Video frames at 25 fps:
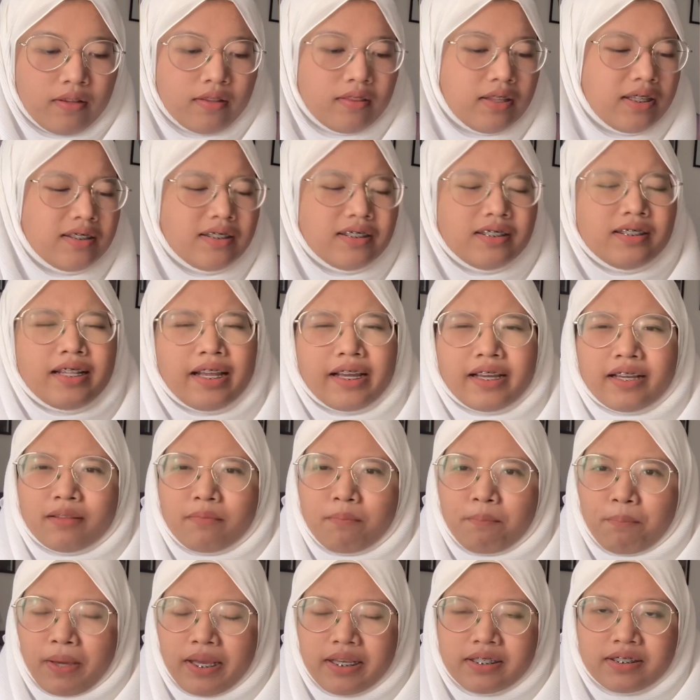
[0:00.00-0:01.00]
This is like
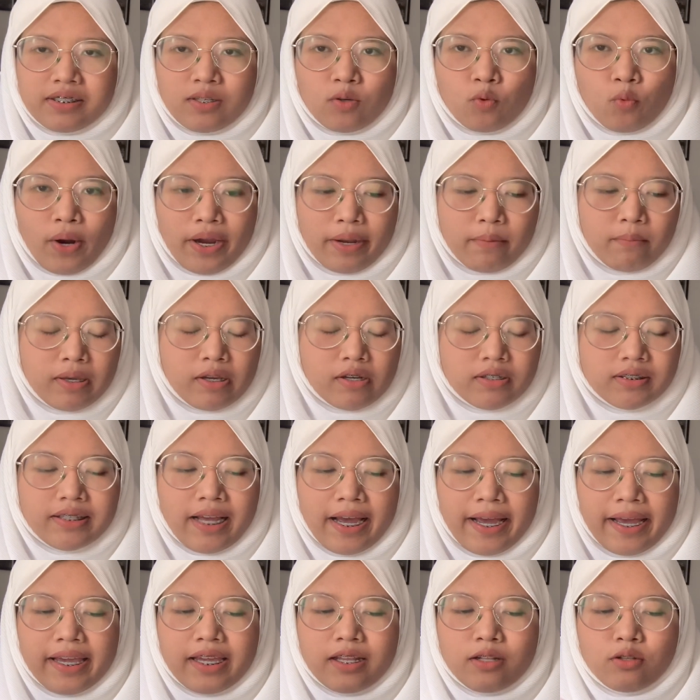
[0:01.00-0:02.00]
basic one because
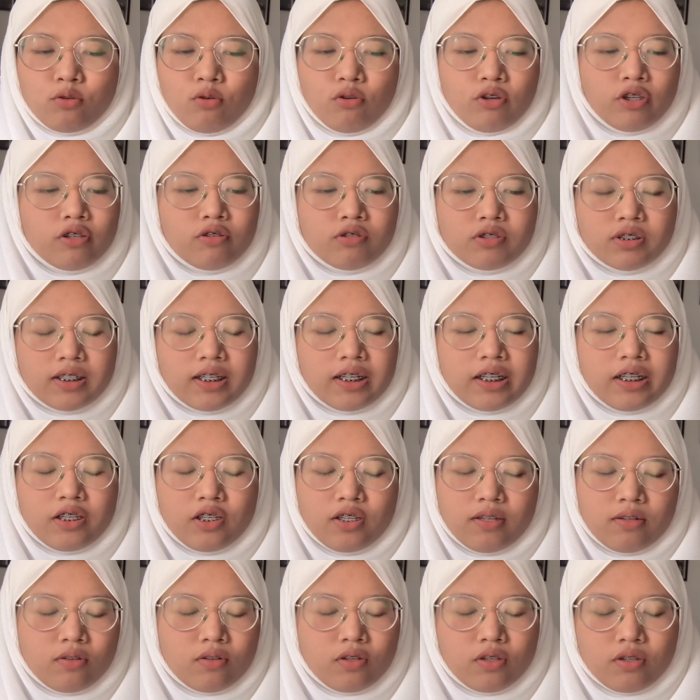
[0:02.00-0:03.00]
I don't
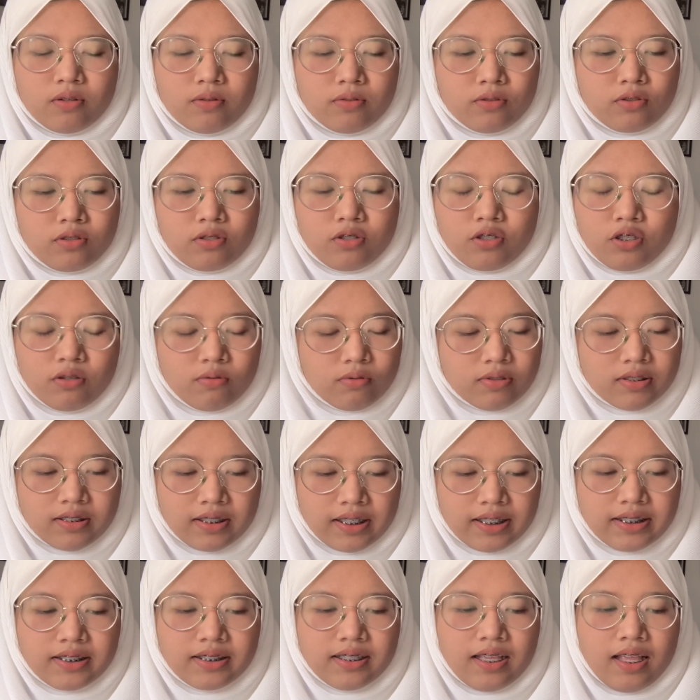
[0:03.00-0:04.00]
usually use
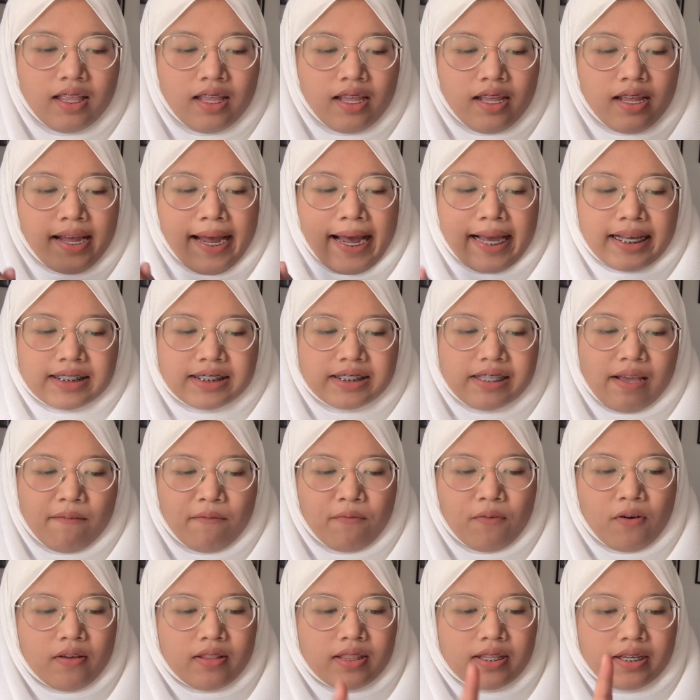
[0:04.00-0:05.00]
this except
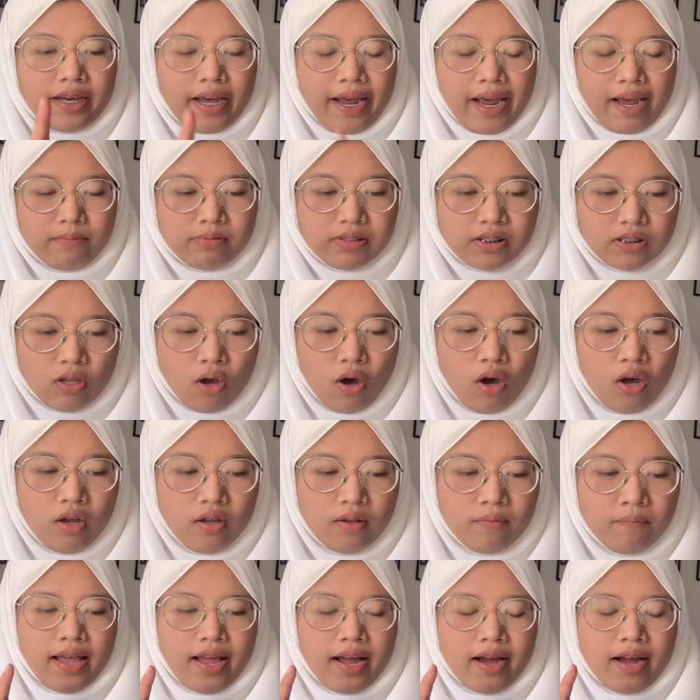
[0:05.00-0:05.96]
for the App Store,